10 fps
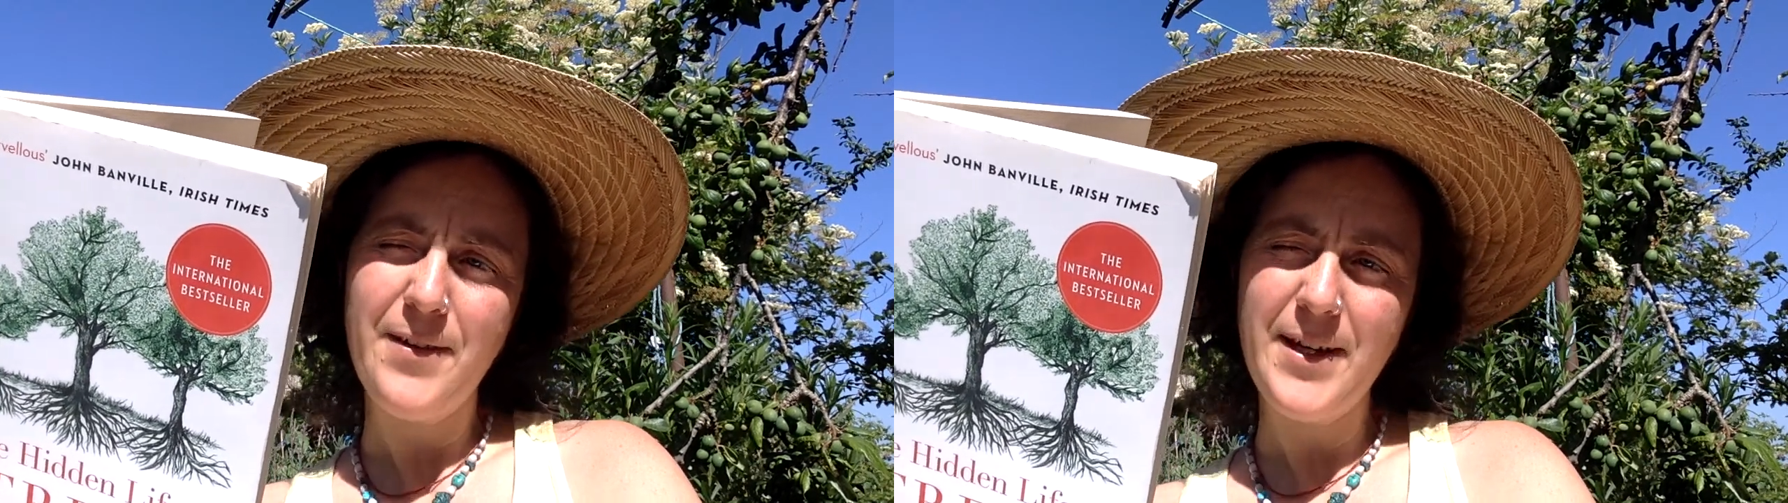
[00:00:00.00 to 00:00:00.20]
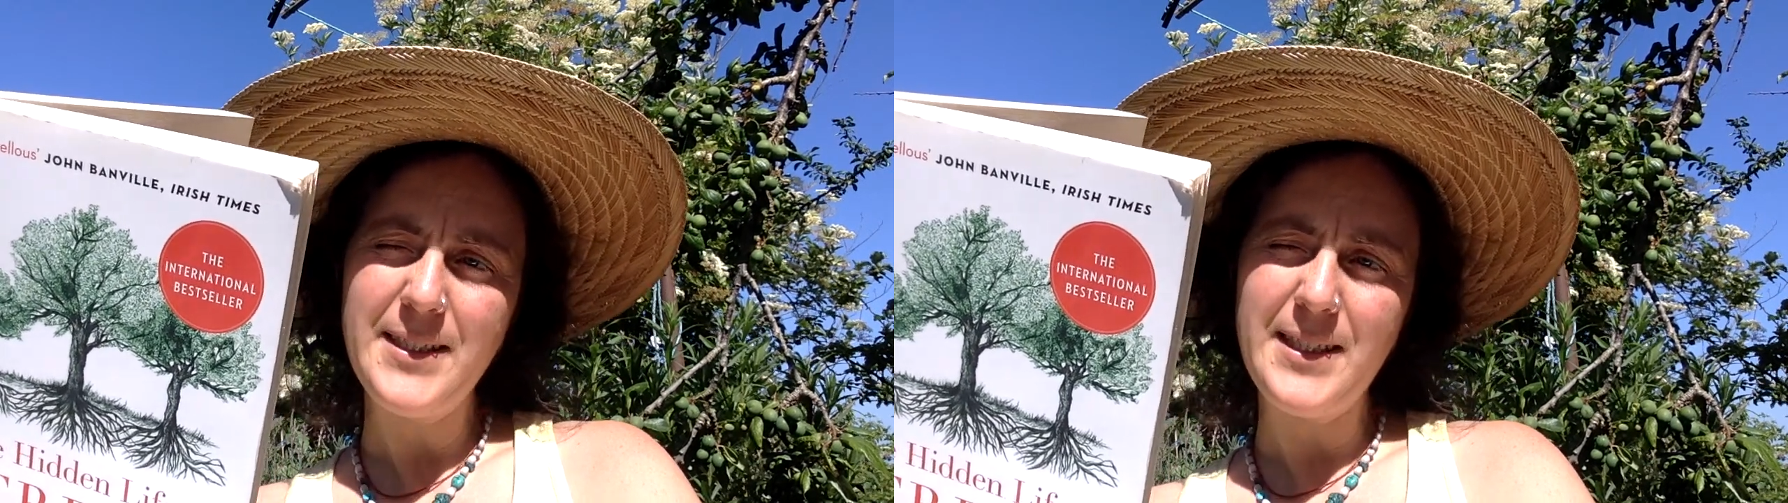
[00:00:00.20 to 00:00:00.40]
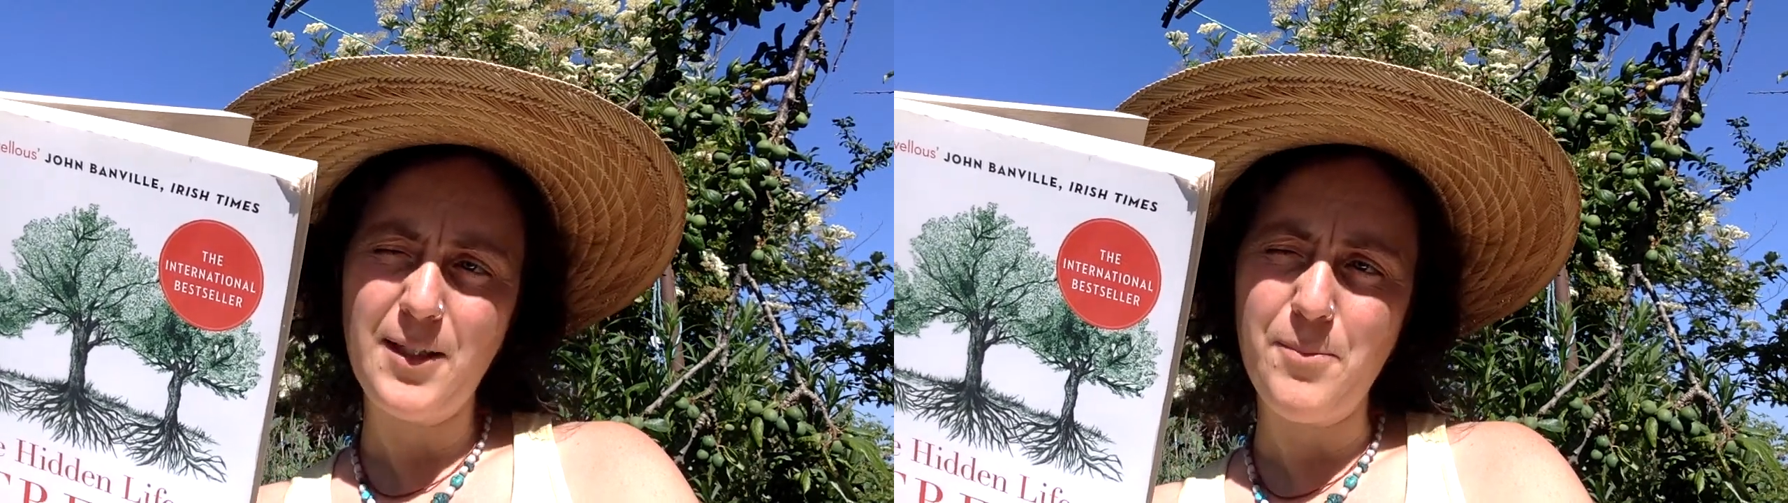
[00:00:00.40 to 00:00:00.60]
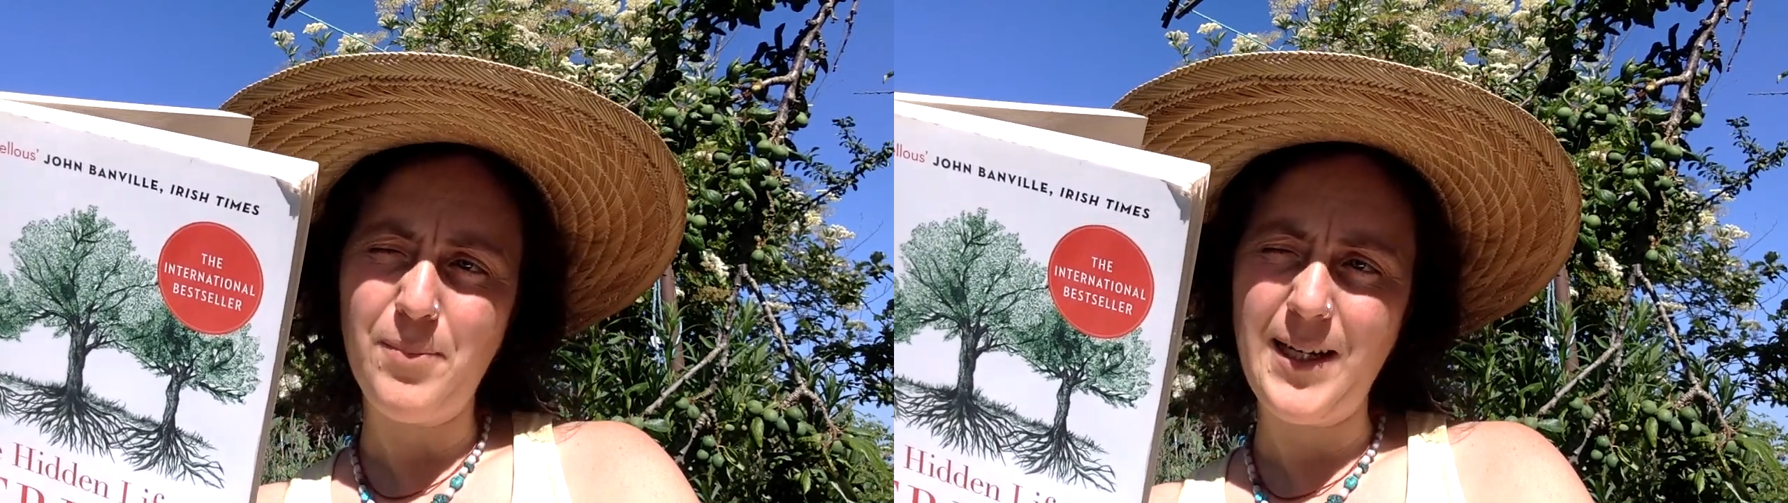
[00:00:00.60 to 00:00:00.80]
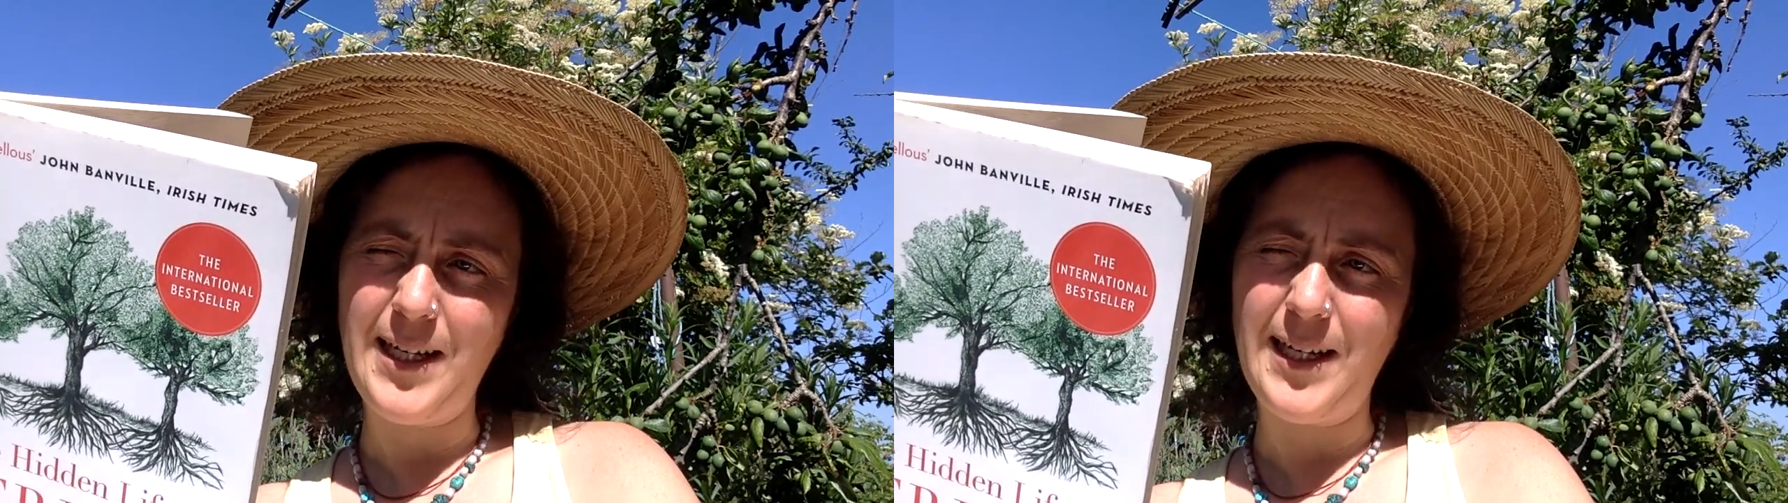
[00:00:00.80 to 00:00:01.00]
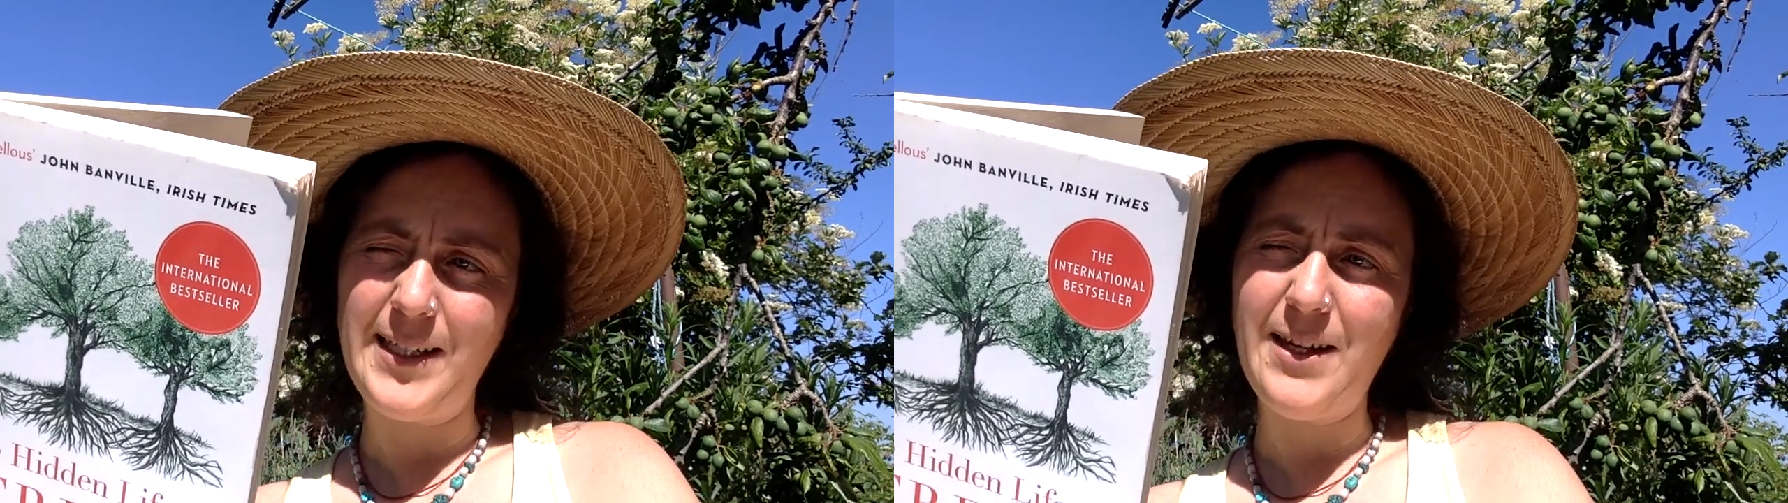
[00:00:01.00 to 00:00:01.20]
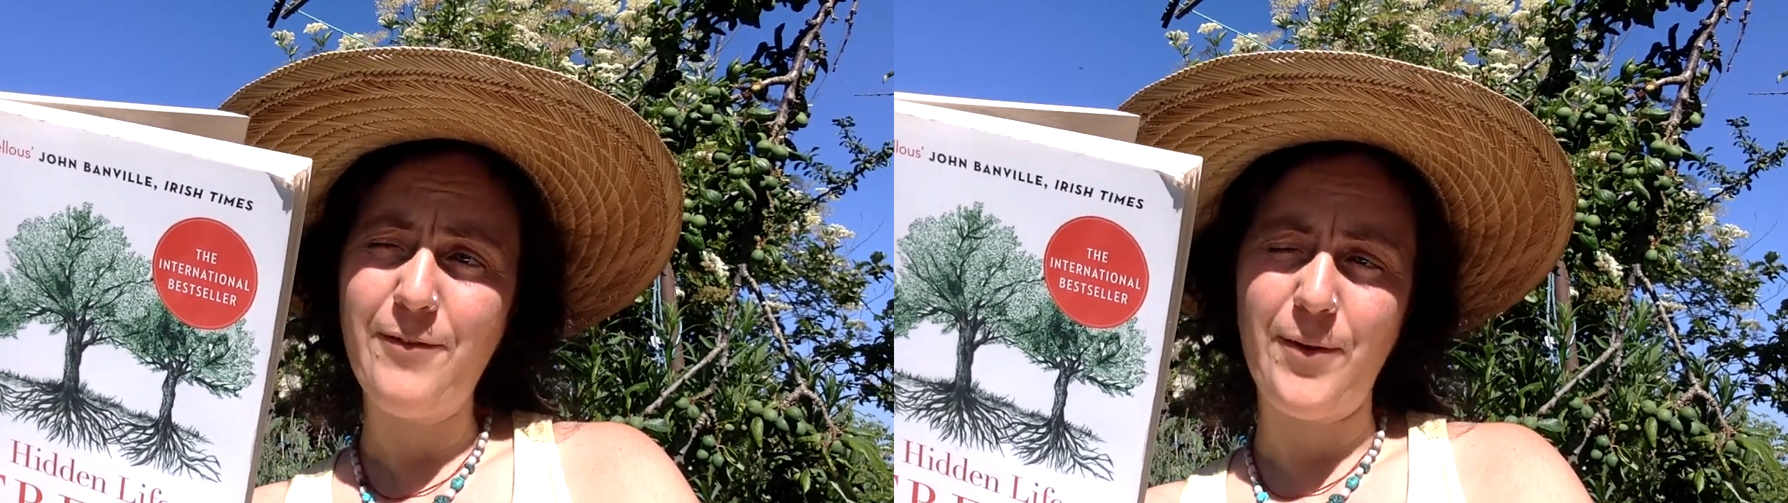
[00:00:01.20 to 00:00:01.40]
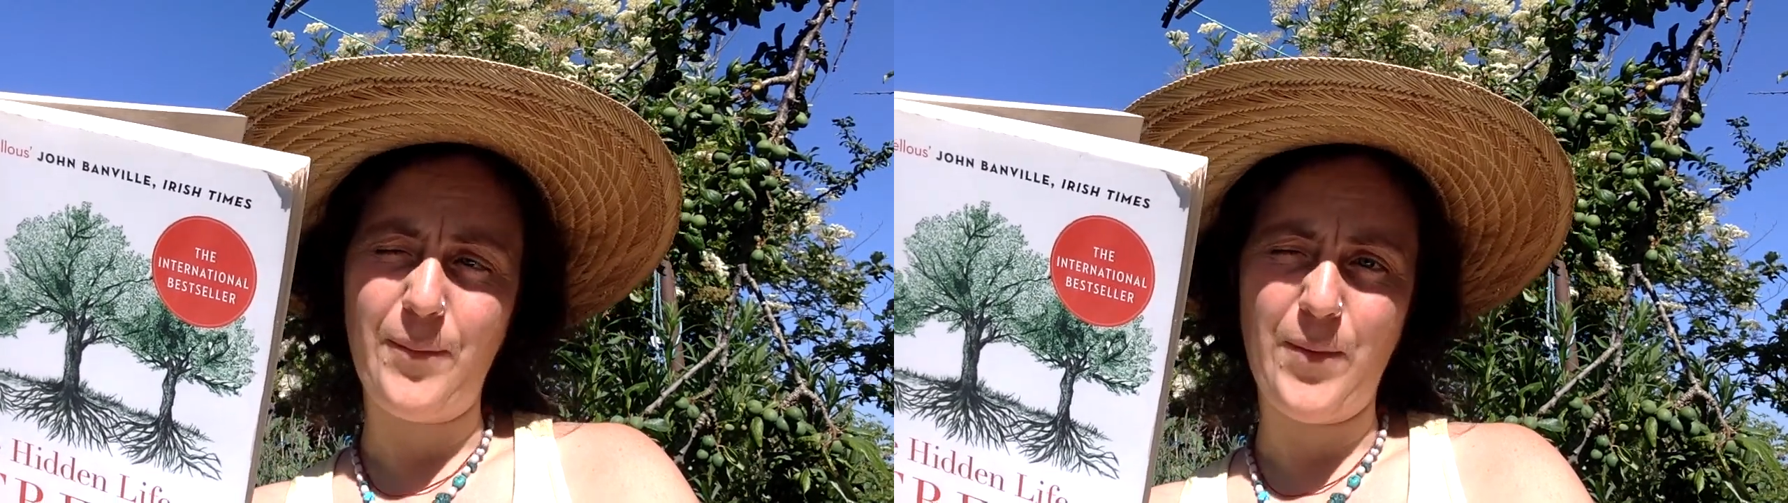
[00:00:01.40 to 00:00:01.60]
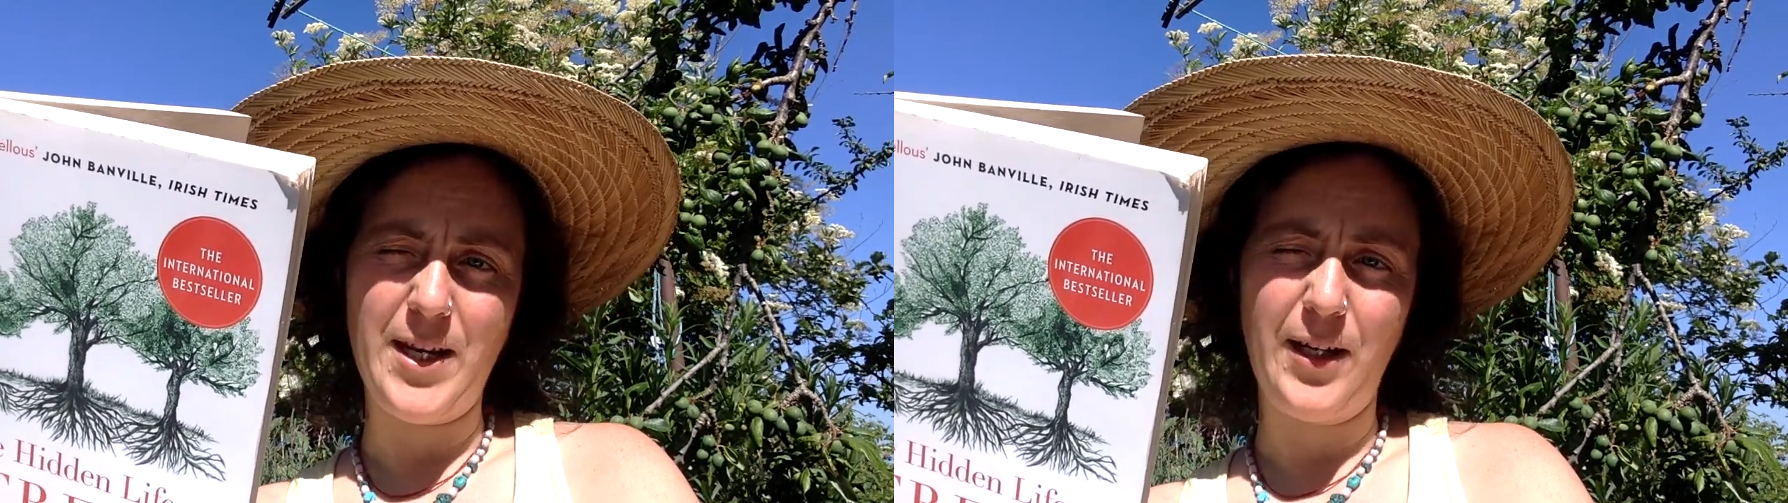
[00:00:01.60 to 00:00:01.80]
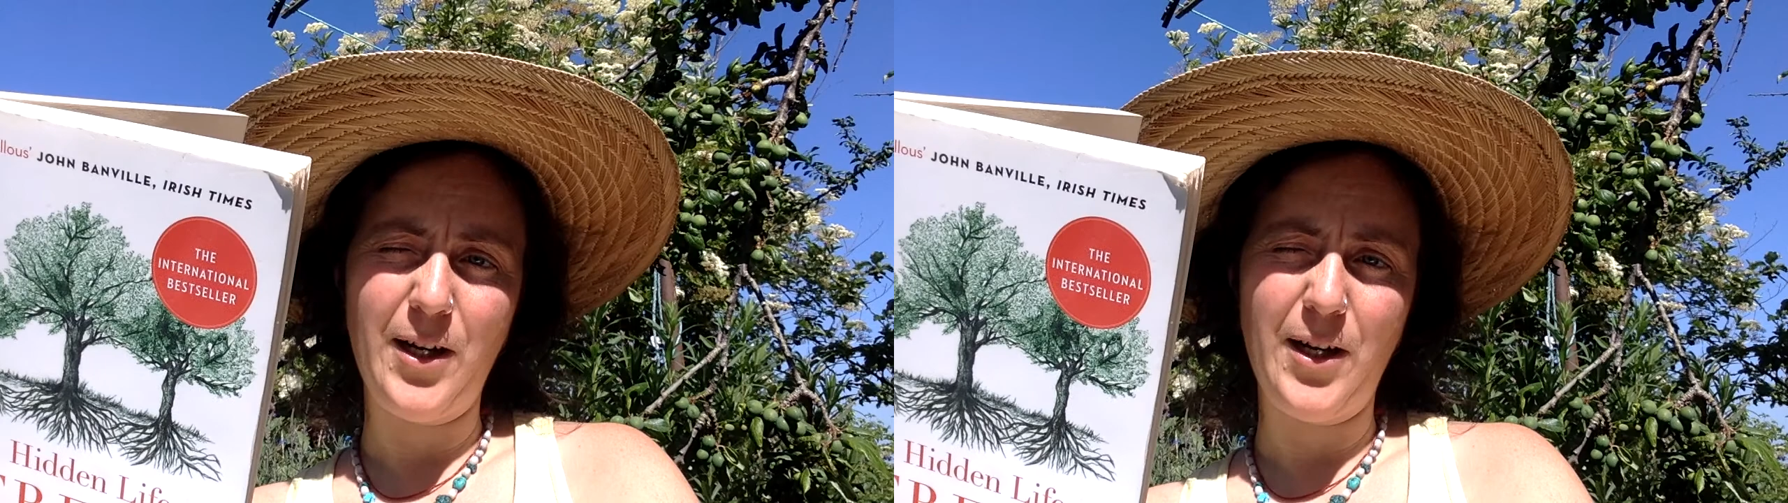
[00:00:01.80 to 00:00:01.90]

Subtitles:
Things are completely different when it